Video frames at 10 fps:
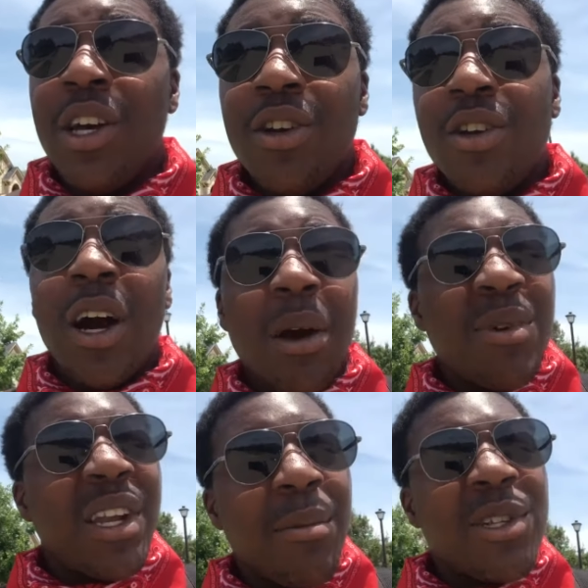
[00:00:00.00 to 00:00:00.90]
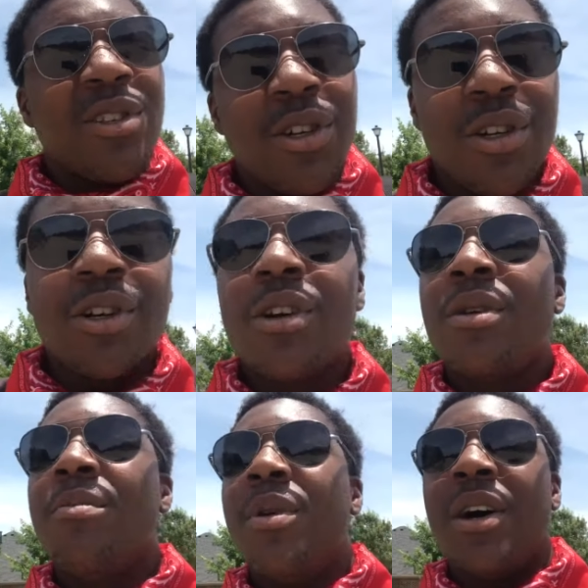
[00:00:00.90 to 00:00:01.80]
You know, I'm an amateur,
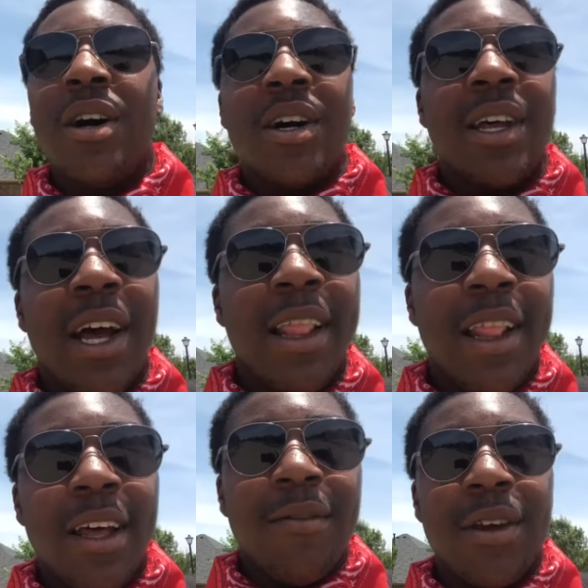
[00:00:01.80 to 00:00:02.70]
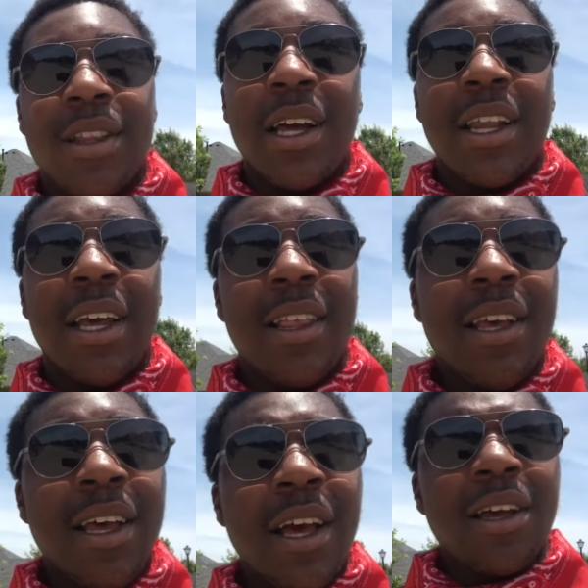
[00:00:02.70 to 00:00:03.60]
but I love it. And I
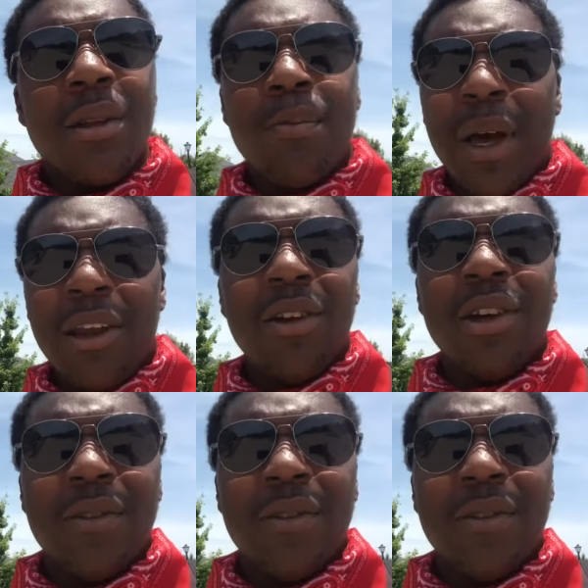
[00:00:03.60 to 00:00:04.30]
think I got better